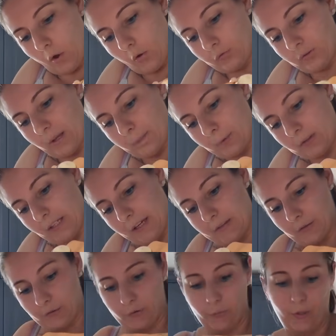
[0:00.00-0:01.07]
of the
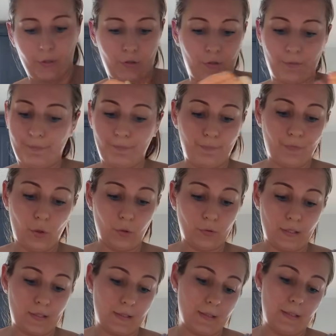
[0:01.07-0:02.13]
potatoes, which
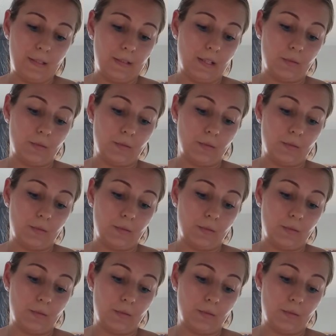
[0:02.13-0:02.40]
honestly,